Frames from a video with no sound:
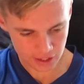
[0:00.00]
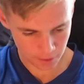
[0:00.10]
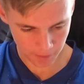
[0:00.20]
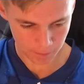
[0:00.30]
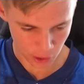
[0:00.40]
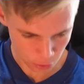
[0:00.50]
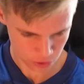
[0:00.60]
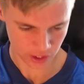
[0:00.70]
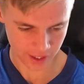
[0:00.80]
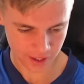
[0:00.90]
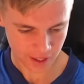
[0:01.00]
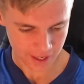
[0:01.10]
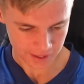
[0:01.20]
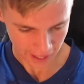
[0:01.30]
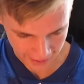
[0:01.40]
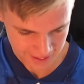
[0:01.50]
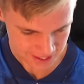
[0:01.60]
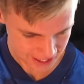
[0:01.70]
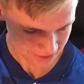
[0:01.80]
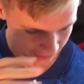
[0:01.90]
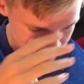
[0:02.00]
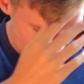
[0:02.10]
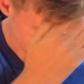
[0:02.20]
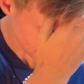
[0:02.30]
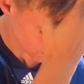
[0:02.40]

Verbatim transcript: gonna be Bonucci. 89 rated